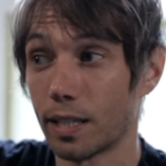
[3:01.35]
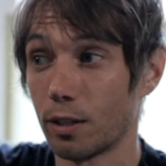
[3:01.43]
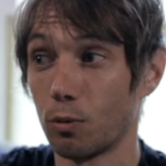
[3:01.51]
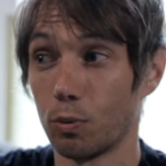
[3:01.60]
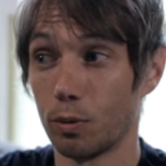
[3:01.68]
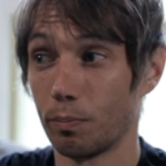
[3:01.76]
that
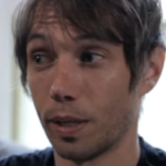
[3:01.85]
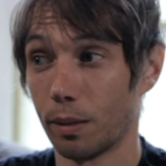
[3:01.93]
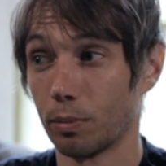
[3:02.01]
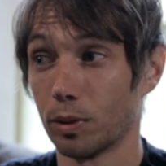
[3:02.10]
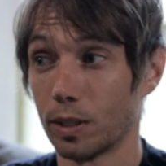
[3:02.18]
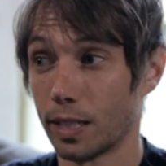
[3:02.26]
you wouldn't be
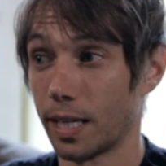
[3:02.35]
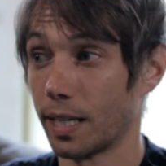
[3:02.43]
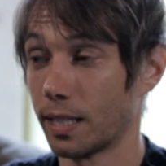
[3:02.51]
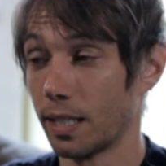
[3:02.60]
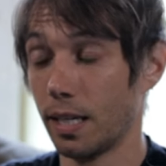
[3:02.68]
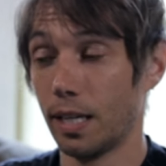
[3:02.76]
able to
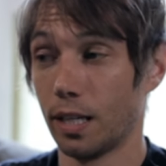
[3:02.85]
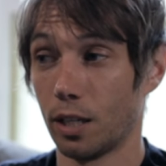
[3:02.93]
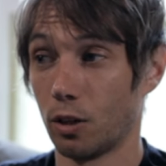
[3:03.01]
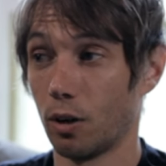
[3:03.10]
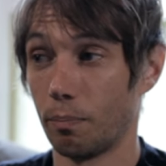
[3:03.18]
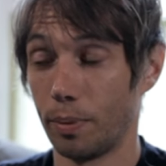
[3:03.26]
get, you
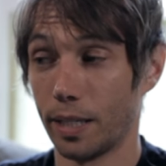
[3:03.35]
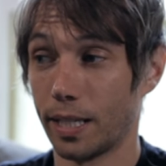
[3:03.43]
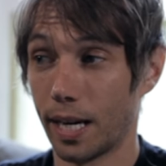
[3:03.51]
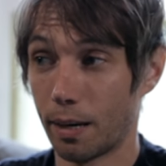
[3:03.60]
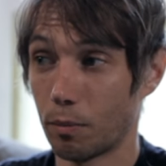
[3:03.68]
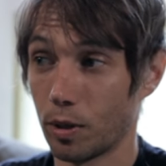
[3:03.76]
know, a big
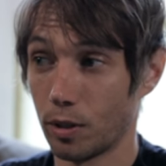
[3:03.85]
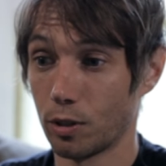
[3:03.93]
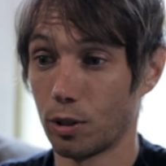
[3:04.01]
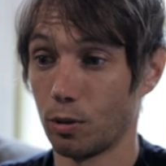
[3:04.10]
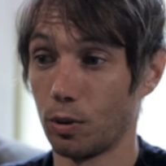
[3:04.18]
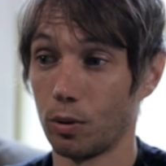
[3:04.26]
camera
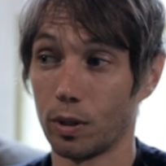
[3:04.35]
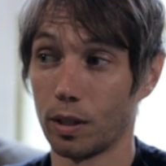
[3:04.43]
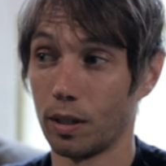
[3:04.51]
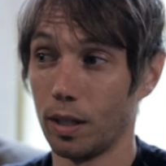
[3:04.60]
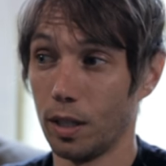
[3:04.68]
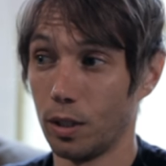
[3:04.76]
into. You
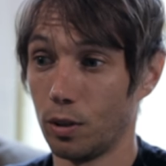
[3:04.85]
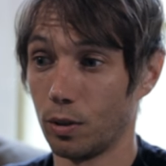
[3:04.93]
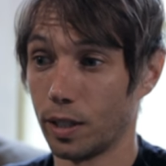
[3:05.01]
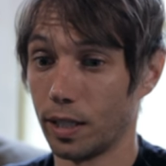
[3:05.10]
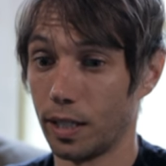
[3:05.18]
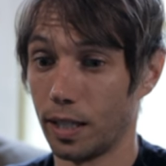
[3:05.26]
can, you
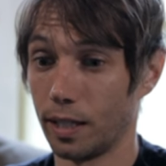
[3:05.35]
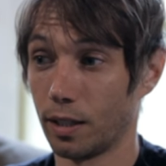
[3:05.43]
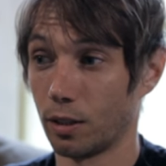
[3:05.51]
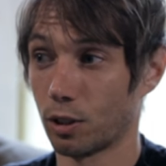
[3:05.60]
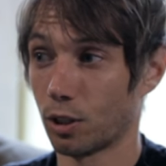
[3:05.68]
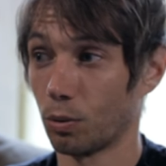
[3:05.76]
can. Uh,
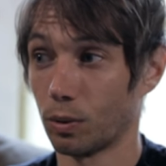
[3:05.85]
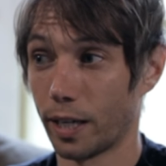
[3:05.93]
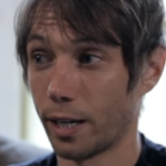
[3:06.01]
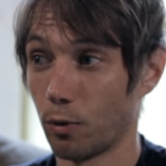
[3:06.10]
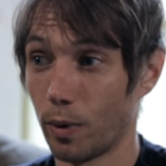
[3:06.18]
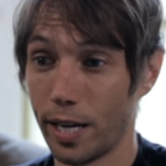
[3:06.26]
they're so
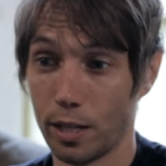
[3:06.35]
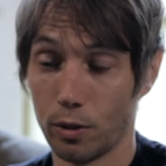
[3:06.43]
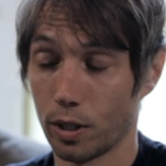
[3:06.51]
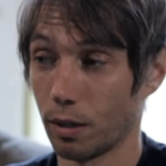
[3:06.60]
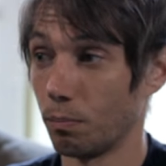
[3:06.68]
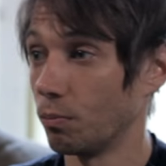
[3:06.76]
lightweight, you
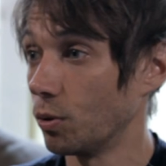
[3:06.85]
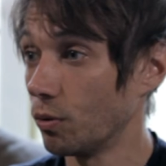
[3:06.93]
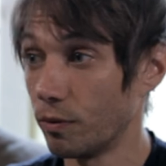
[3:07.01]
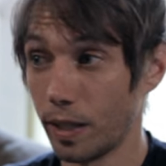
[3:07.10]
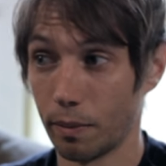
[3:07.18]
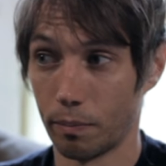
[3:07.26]
can
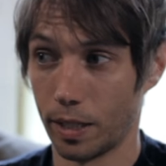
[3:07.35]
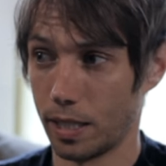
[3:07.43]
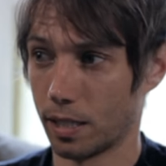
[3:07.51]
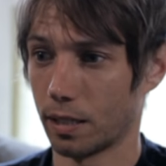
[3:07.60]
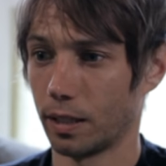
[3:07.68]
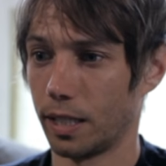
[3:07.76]
move them
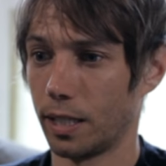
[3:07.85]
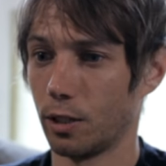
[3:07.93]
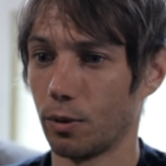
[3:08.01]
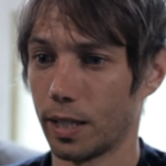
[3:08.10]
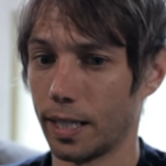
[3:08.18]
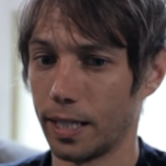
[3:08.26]
easily.
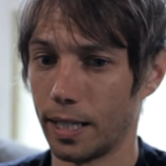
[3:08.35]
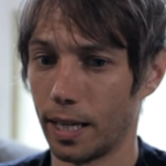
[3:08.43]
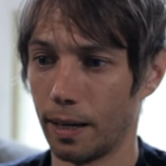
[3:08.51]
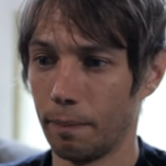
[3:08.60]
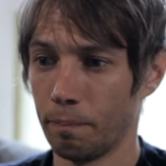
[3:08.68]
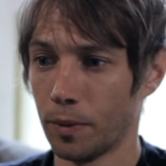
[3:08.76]
You can
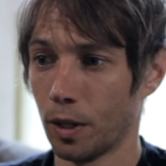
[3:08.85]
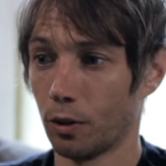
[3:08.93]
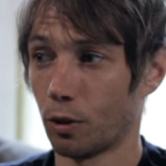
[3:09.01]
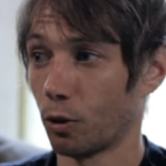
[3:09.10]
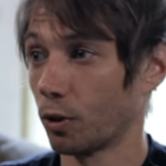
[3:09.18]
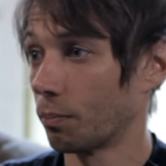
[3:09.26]
uh,
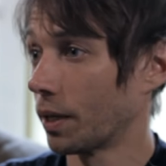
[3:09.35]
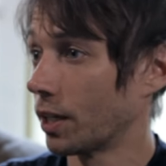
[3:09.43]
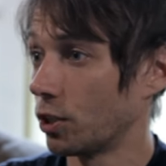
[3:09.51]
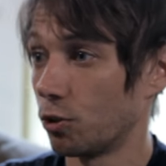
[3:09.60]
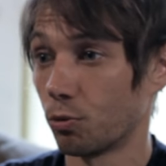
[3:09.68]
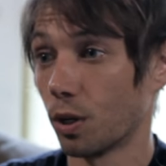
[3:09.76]
throw them on
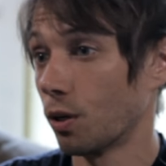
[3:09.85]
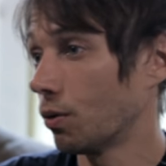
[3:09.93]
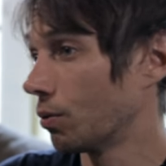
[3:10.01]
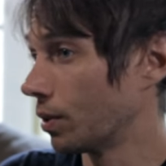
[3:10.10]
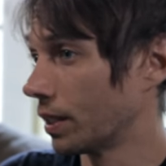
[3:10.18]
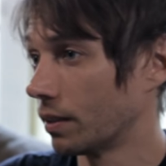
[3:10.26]
a
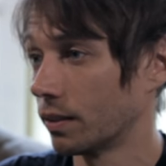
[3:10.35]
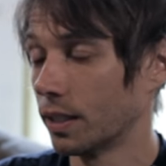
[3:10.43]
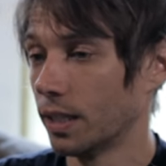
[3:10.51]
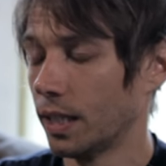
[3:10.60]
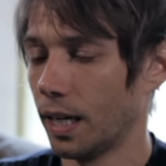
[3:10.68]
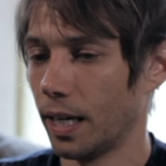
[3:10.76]
drone and,
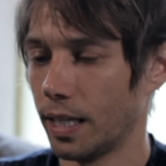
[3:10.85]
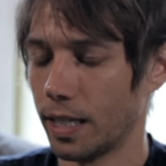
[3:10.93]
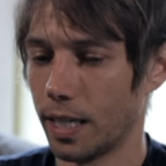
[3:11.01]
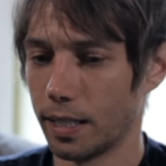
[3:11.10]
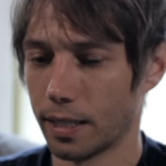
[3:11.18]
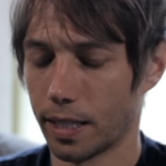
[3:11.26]
and
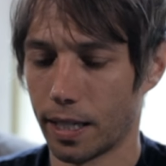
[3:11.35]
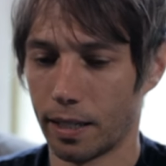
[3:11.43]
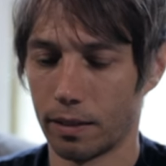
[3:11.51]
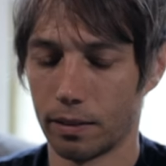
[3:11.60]
and get